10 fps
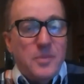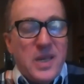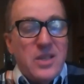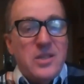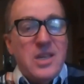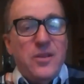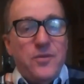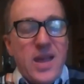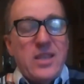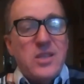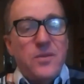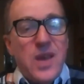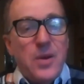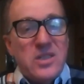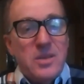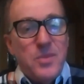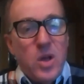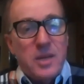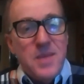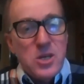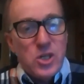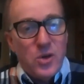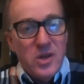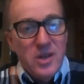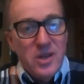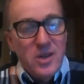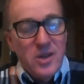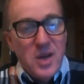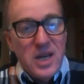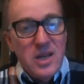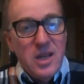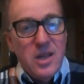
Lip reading: because in effect, it's a very symbolic measure, right?